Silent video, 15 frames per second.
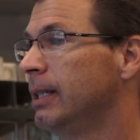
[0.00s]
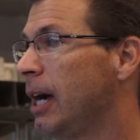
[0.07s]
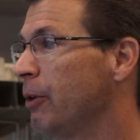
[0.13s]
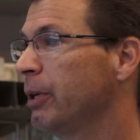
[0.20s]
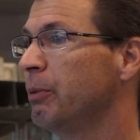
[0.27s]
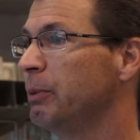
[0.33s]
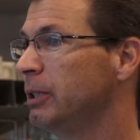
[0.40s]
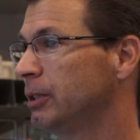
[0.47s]

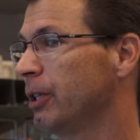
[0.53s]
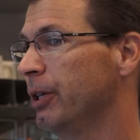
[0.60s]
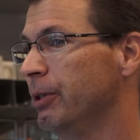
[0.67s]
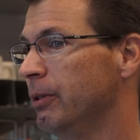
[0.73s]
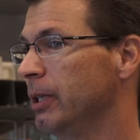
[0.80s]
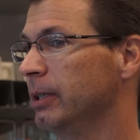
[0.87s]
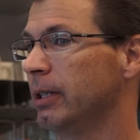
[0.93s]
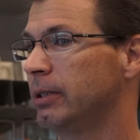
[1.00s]
How can we start
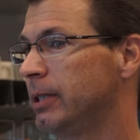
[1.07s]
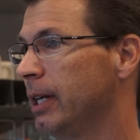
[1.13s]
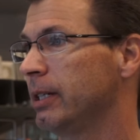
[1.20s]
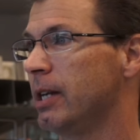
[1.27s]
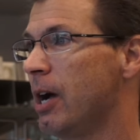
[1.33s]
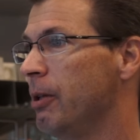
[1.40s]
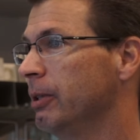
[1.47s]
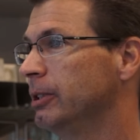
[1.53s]
using this
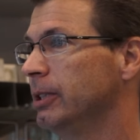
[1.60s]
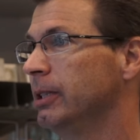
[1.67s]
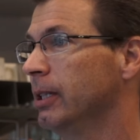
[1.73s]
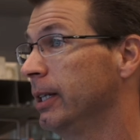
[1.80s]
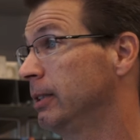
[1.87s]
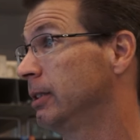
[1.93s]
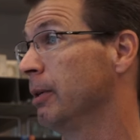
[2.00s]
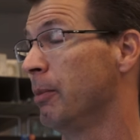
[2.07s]
technology
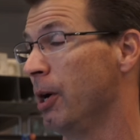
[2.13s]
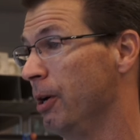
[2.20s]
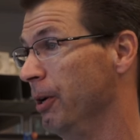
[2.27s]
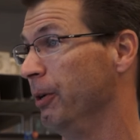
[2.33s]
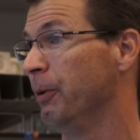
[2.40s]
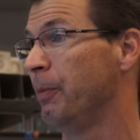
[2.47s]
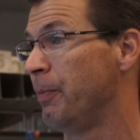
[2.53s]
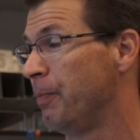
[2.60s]
like
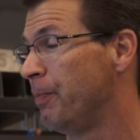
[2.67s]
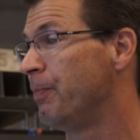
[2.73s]
tomorrow?